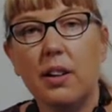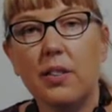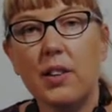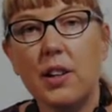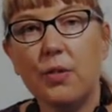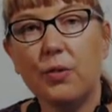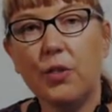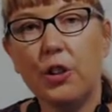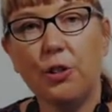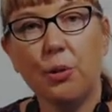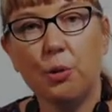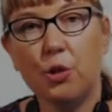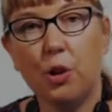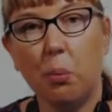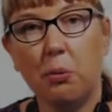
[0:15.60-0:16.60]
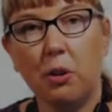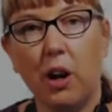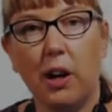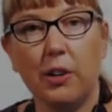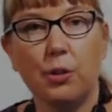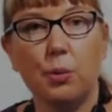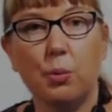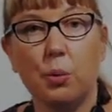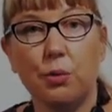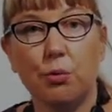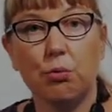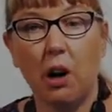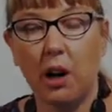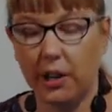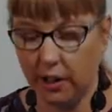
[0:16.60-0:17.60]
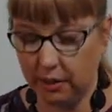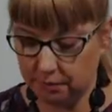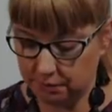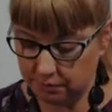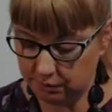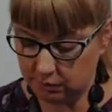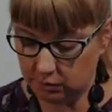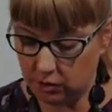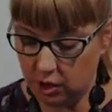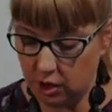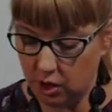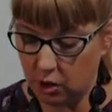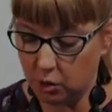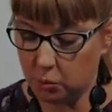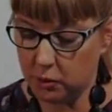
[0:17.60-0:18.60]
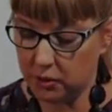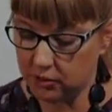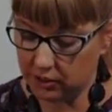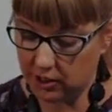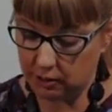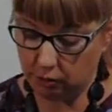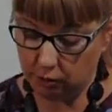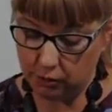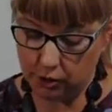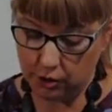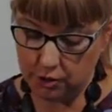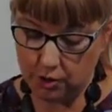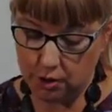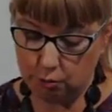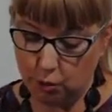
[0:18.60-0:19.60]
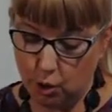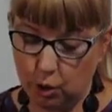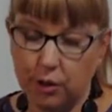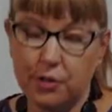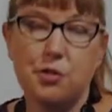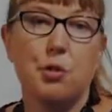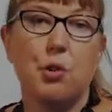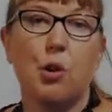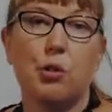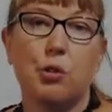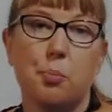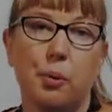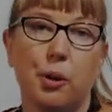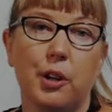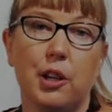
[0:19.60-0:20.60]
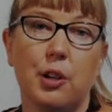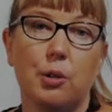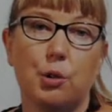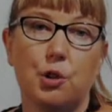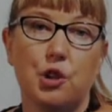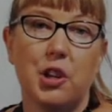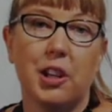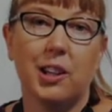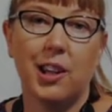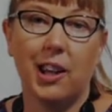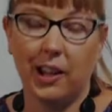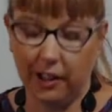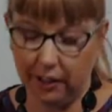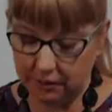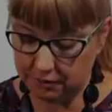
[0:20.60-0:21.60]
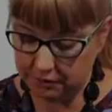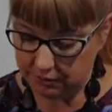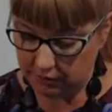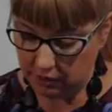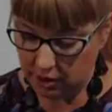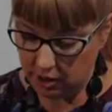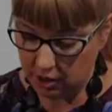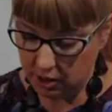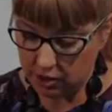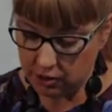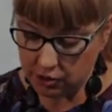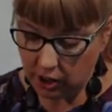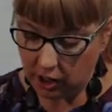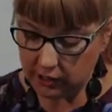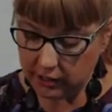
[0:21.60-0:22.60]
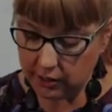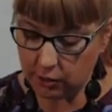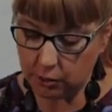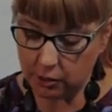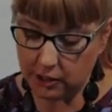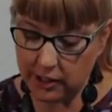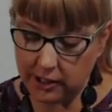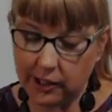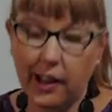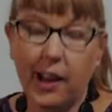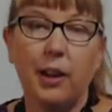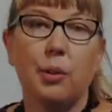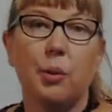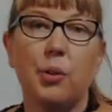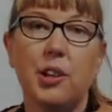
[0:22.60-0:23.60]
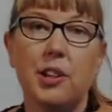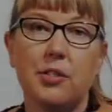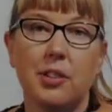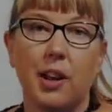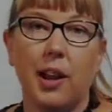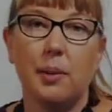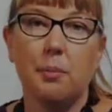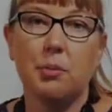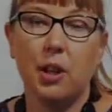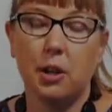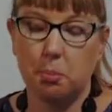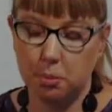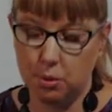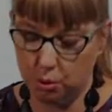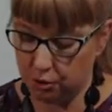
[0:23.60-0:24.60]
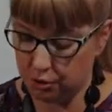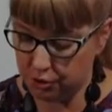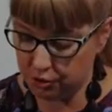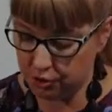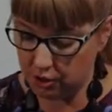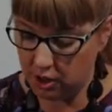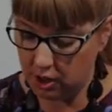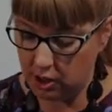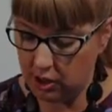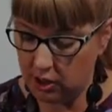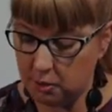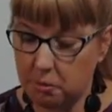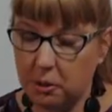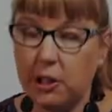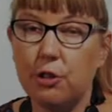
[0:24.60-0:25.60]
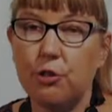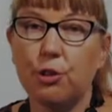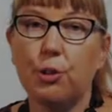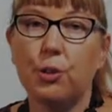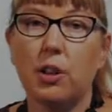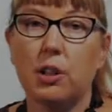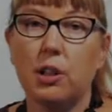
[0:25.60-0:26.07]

The official job title was runner. Whisky referred to the role as dog's body or shit kicker. Charlie thought he could handle these names at a push, but he drew the